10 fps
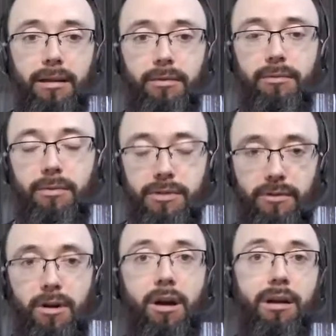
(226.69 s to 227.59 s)
The rules
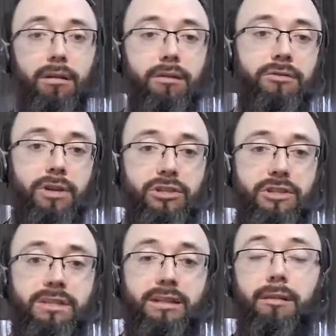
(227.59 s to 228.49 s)
for article contraction
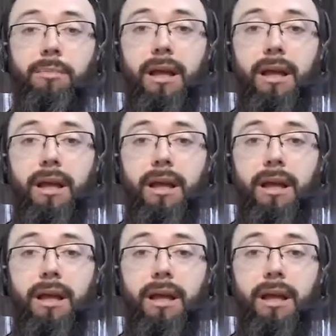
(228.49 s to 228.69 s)
still apply,